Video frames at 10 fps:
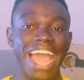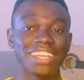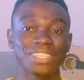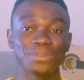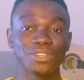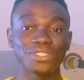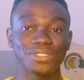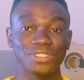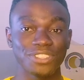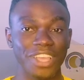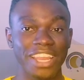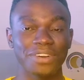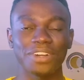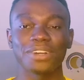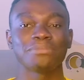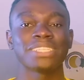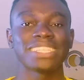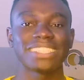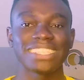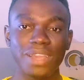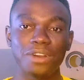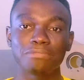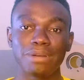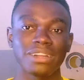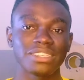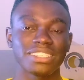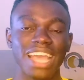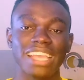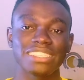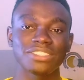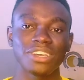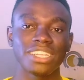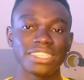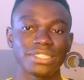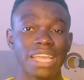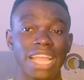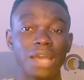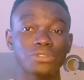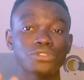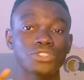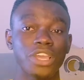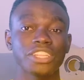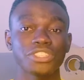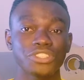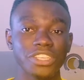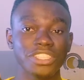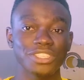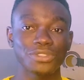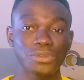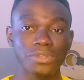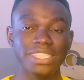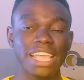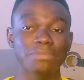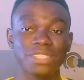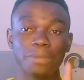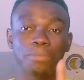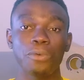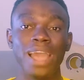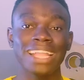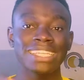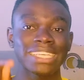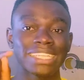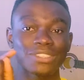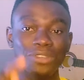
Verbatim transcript: i really want you to join our community where we prioritize knowledge and how to join is just in two steps step one